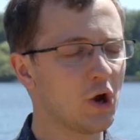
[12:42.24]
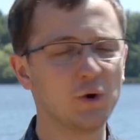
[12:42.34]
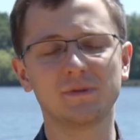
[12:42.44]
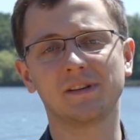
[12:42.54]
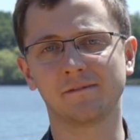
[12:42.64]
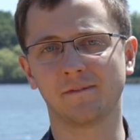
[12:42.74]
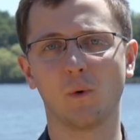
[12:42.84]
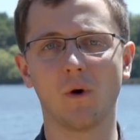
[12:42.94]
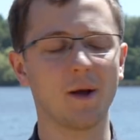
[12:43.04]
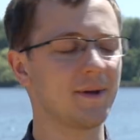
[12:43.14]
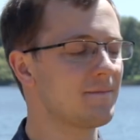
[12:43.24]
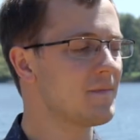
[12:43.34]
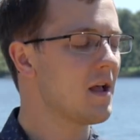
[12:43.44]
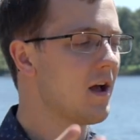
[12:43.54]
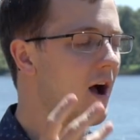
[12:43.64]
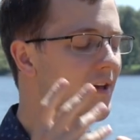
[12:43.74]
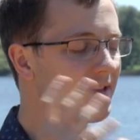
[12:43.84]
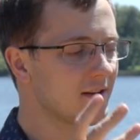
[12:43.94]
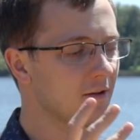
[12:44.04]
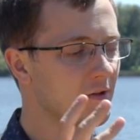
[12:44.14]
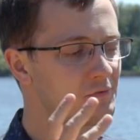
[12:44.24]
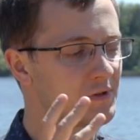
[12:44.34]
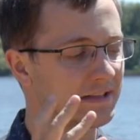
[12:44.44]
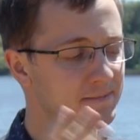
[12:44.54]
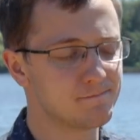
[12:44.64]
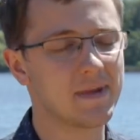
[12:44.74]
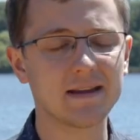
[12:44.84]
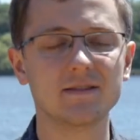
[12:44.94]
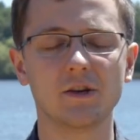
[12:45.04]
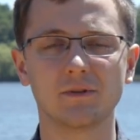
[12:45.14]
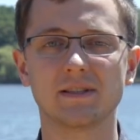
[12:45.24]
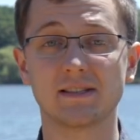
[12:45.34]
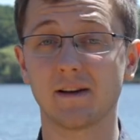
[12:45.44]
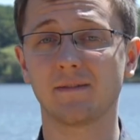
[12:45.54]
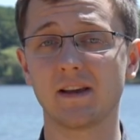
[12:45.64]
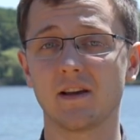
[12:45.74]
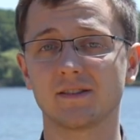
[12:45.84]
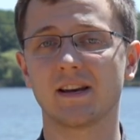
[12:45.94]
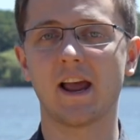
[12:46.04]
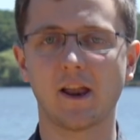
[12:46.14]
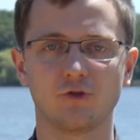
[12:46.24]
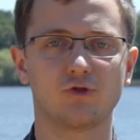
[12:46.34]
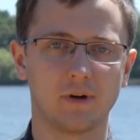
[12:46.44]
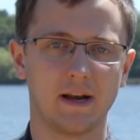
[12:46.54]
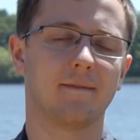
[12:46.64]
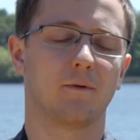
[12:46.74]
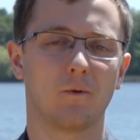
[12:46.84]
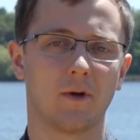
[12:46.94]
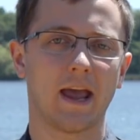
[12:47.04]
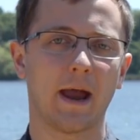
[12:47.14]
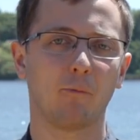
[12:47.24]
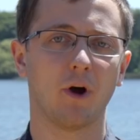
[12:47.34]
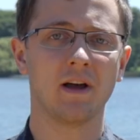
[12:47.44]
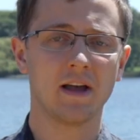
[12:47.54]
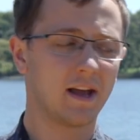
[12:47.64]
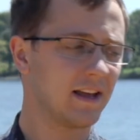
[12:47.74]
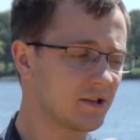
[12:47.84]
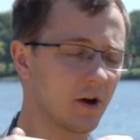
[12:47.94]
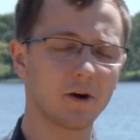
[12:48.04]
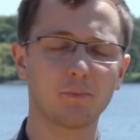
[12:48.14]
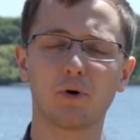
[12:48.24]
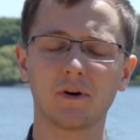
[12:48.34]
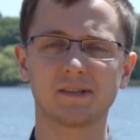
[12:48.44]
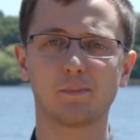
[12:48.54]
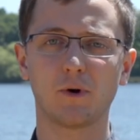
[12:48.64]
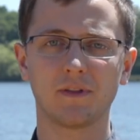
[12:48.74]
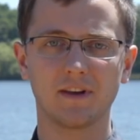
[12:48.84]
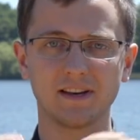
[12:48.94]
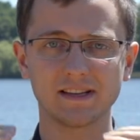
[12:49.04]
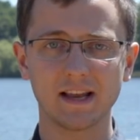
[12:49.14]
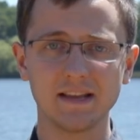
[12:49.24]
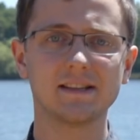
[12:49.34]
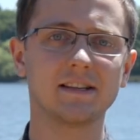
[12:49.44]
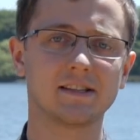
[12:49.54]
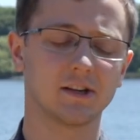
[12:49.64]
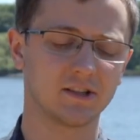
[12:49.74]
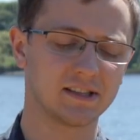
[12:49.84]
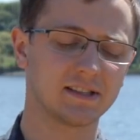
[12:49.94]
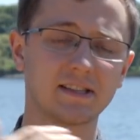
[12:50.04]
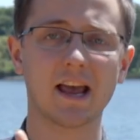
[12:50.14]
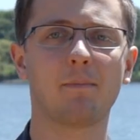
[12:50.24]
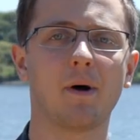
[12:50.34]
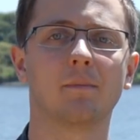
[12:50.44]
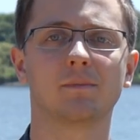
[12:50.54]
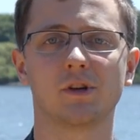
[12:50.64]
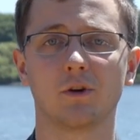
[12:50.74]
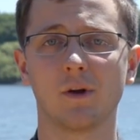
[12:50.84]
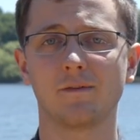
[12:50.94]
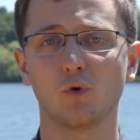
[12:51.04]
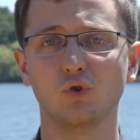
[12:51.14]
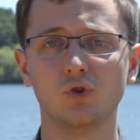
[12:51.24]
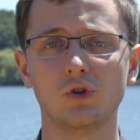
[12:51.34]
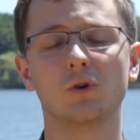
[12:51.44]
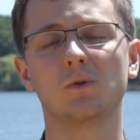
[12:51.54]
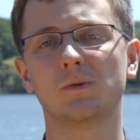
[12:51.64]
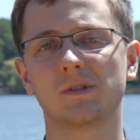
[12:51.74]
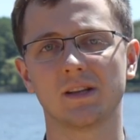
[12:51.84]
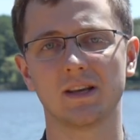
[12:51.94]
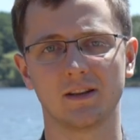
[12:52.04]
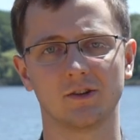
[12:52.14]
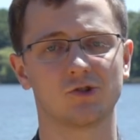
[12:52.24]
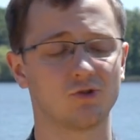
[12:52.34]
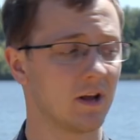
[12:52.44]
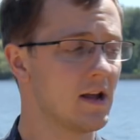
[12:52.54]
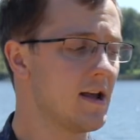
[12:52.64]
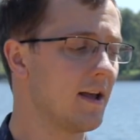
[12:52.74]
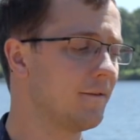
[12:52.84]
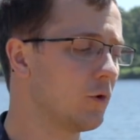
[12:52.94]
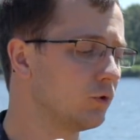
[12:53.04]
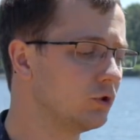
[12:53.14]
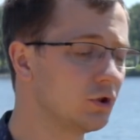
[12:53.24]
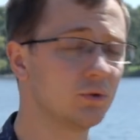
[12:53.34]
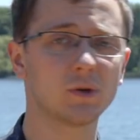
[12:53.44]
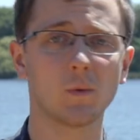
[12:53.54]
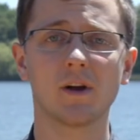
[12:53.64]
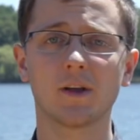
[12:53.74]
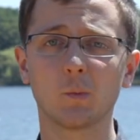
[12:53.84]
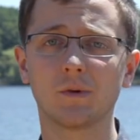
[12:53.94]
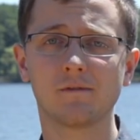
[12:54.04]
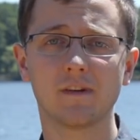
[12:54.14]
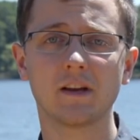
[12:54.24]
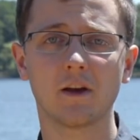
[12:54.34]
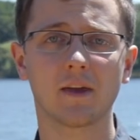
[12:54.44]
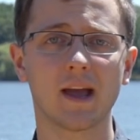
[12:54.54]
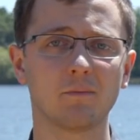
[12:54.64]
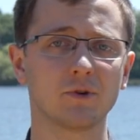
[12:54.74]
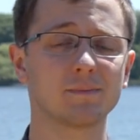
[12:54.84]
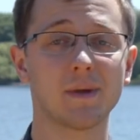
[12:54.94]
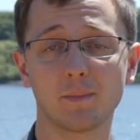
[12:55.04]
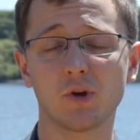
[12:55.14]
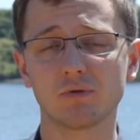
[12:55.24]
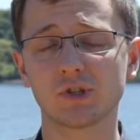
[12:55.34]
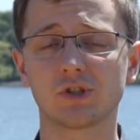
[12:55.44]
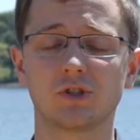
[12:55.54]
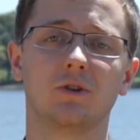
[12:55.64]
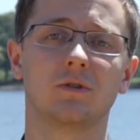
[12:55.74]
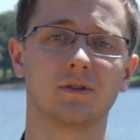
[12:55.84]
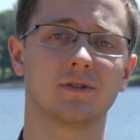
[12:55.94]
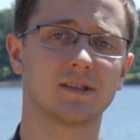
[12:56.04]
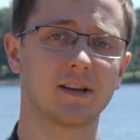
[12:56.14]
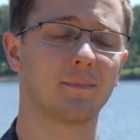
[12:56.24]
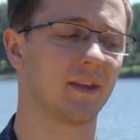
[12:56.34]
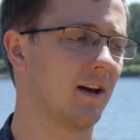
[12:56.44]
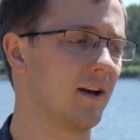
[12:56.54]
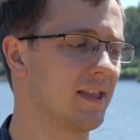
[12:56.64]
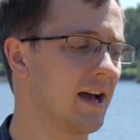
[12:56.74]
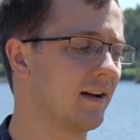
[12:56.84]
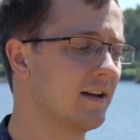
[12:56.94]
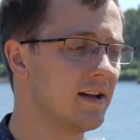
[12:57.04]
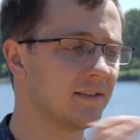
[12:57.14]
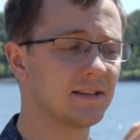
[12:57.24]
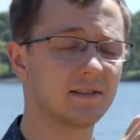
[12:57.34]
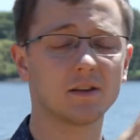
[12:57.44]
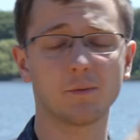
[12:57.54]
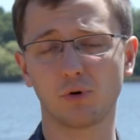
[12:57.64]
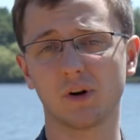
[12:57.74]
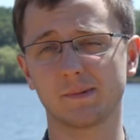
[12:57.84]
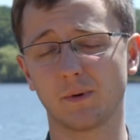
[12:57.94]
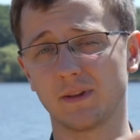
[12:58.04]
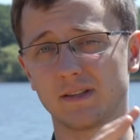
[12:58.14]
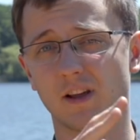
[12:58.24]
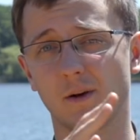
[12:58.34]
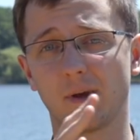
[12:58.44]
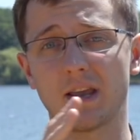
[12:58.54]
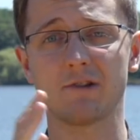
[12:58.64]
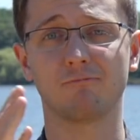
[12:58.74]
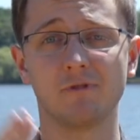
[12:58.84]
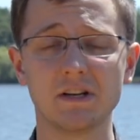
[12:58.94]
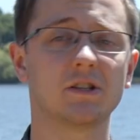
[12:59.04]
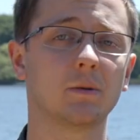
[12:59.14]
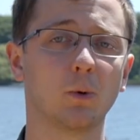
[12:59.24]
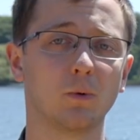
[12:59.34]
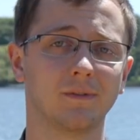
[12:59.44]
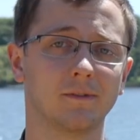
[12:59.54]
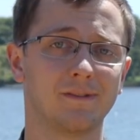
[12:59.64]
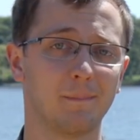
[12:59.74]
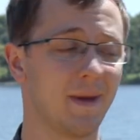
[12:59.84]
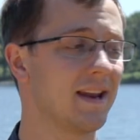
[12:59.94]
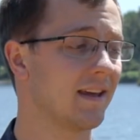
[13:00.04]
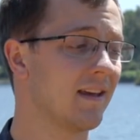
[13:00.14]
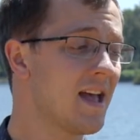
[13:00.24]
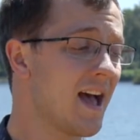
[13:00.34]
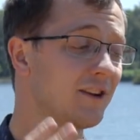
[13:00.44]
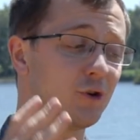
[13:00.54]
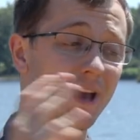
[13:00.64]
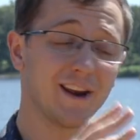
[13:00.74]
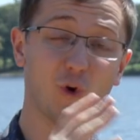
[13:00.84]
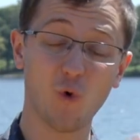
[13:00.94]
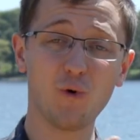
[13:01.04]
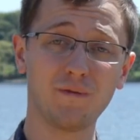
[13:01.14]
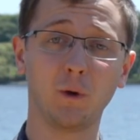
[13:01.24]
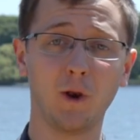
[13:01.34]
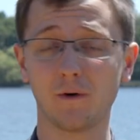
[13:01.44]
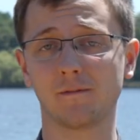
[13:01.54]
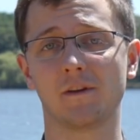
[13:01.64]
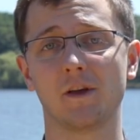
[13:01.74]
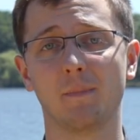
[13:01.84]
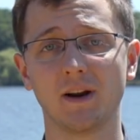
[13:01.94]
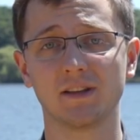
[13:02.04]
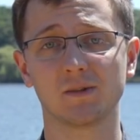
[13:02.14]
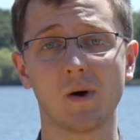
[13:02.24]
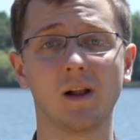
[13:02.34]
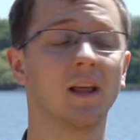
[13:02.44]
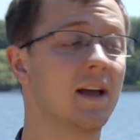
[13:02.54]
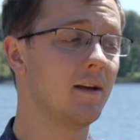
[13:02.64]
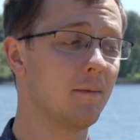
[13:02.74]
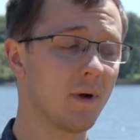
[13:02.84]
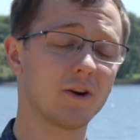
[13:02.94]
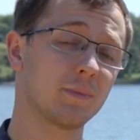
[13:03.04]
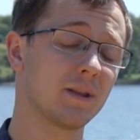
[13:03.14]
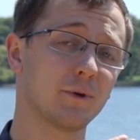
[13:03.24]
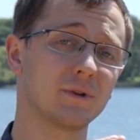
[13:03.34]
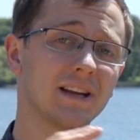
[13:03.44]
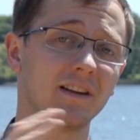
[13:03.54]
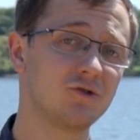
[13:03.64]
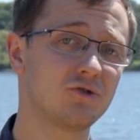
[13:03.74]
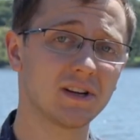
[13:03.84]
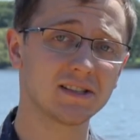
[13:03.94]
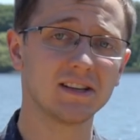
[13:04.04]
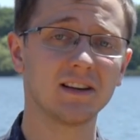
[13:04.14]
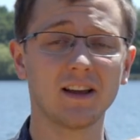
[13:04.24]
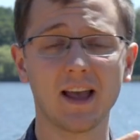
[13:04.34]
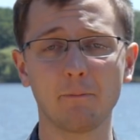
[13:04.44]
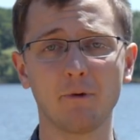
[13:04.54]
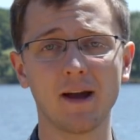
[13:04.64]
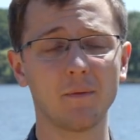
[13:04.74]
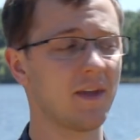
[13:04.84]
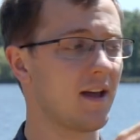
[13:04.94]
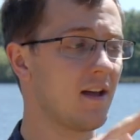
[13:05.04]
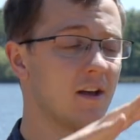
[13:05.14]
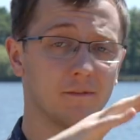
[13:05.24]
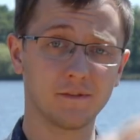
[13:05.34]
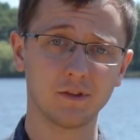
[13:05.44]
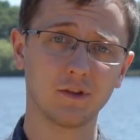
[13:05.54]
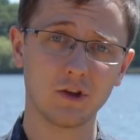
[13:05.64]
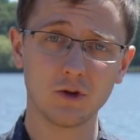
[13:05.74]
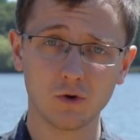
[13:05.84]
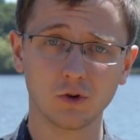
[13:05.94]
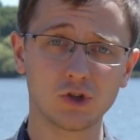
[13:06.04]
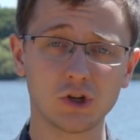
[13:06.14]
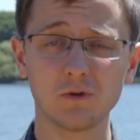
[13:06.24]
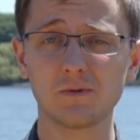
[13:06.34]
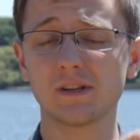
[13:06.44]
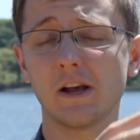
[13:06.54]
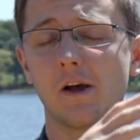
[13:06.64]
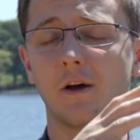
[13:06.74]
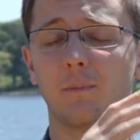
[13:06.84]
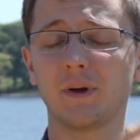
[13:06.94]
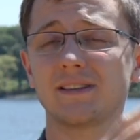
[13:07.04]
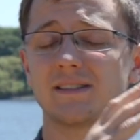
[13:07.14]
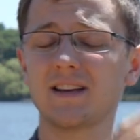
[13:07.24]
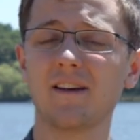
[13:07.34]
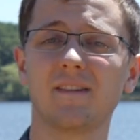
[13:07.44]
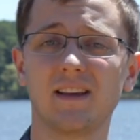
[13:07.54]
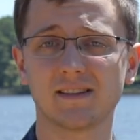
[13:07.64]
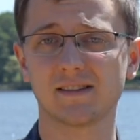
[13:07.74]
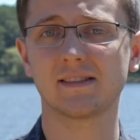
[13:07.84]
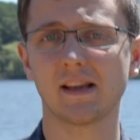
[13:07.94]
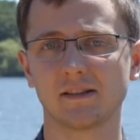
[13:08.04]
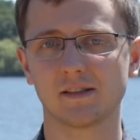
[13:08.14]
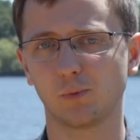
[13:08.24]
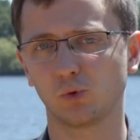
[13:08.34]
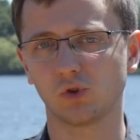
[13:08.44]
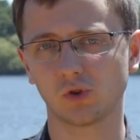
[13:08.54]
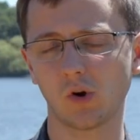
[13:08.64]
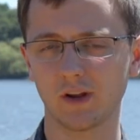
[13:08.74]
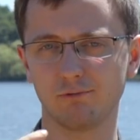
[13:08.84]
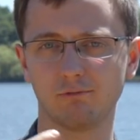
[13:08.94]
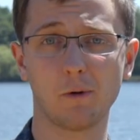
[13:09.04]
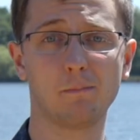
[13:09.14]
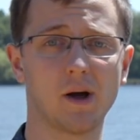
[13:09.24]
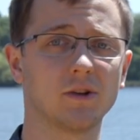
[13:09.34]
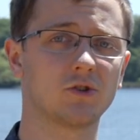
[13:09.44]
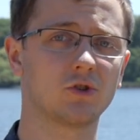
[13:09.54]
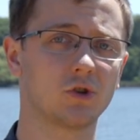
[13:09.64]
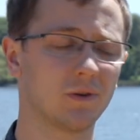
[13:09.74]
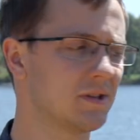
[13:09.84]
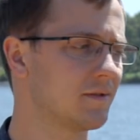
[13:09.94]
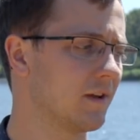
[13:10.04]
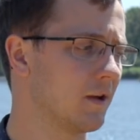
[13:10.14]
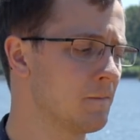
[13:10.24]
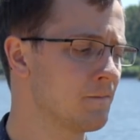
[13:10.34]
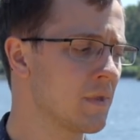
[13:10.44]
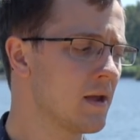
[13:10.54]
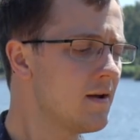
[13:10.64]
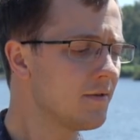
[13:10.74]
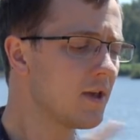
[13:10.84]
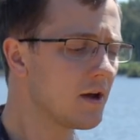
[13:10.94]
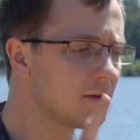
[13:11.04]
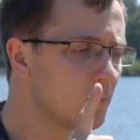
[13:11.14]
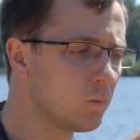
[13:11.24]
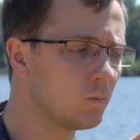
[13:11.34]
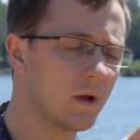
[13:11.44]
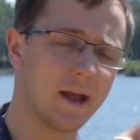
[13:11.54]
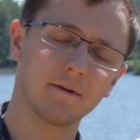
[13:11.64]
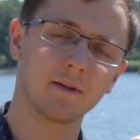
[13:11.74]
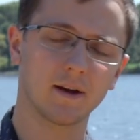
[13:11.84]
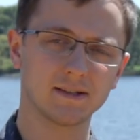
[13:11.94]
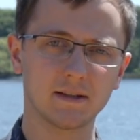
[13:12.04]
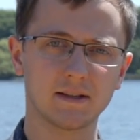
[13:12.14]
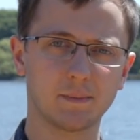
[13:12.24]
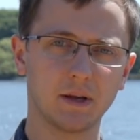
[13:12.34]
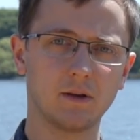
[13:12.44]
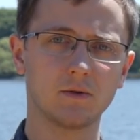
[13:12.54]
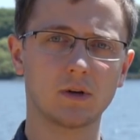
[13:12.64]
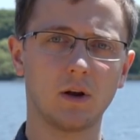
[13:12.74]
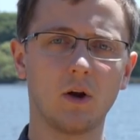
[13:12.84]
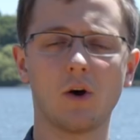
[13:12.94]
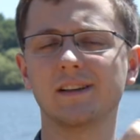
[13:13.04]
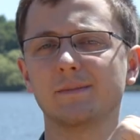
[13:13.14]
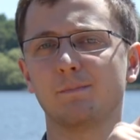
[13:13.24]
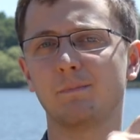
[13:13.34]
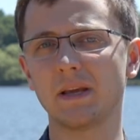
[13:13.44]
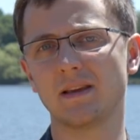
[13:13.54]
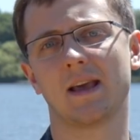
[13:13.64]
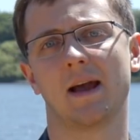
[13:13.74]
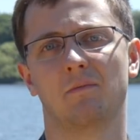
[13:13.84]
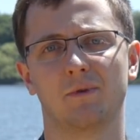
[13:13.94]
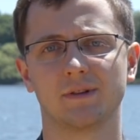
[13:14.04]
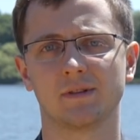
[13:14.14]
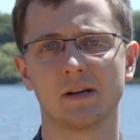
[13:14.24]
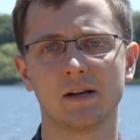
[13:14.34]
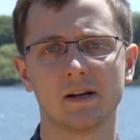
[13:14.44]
who's it for? I mean, I think its main use is definitely as an entry-level camera. It's at a price point that it's easy to step up to if you're new to the industry, if you're new to working with video cameras, maybe you're a student, something like that. This is a price point that is going to be reachable for many, and you get an awful lot for your money as well. It might not be the most interesting camera out there that you could choose, but it's definitely a sensible, solid, robust choice for you. The other area that I see this being used a lot is B cameras.